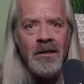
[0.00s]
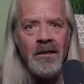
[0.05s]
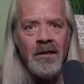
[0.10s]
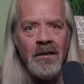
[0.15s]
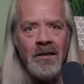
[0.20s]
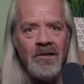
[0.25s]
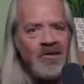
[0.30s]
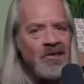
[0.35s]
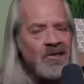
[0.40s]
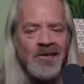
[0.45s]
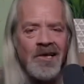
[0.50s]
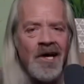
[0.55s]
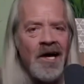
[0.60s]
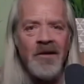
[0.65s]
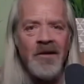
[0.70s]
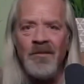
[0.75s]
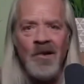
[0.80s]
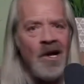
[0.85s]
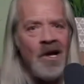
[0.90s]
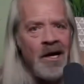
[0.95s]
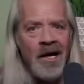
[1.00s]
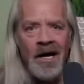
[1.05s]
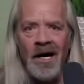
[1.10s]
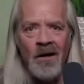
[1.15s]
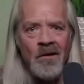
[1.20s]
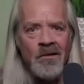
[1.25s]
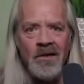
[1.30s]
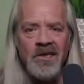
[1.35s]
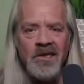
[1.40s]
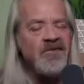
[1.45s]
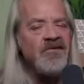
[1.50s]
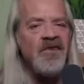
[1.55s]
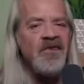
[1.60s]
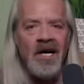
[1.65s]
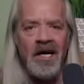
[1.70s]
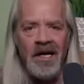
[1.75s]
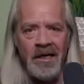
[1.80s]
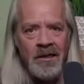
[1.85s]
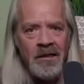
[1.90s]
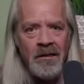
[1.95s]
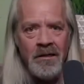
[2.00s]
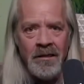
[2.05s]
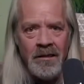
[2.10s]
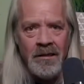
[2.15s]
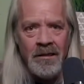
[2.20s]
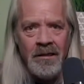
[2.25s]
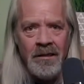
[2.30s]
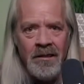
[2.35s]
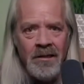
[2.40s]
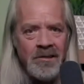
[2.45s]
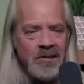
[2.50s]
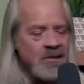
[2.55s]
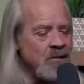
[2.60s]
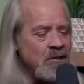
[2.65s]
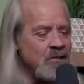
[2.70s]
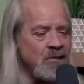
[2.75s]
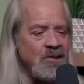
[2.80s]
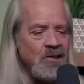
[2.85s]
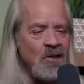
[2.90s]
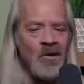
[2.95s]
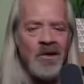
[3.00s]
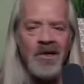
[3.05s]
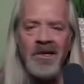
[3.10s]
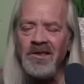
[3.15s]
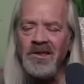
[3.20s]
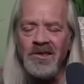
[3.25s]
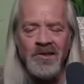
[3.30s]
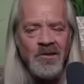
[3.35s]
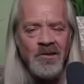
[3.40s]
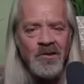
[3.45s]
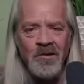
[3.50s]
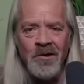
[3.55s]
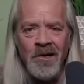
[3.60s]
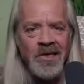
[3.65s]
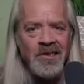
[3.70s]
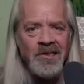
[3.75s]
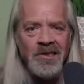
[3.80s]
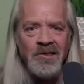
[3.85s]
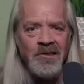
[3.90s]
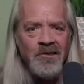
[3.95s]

Just let it play out. It's fine. As long as no one gets too crazy,